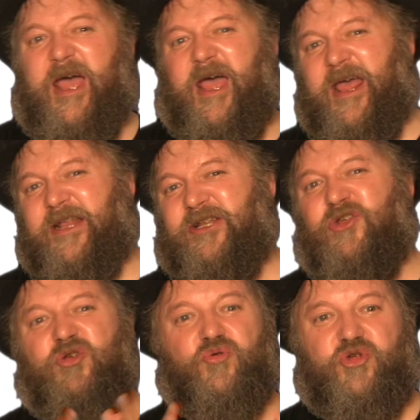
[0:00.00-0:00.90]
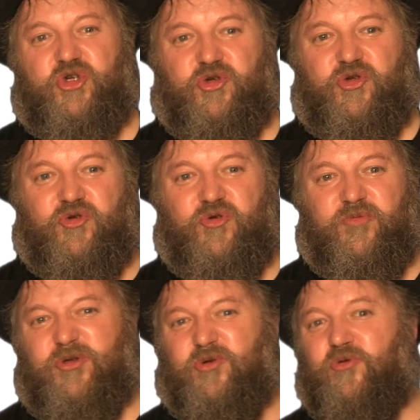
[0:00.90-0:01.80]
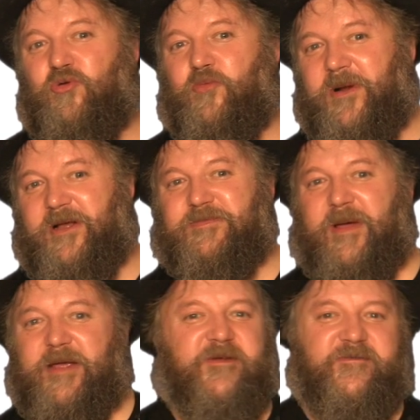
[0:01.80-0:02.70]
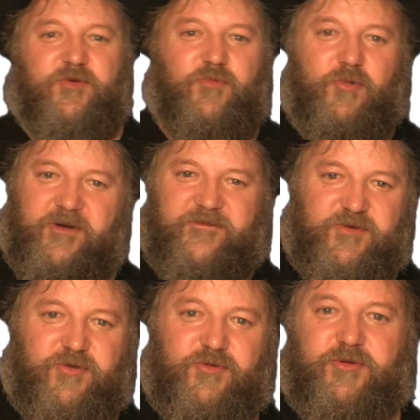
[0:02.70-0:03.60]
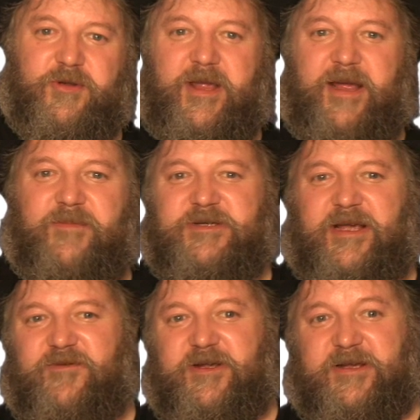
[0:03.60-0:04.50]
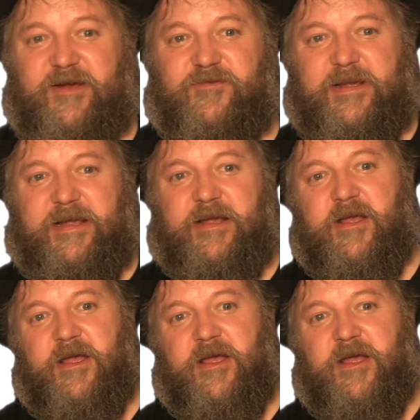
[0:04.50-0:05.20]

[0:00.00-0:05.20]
and YouTube, Google Plus, maybe if you work for Google and happen to have an account there.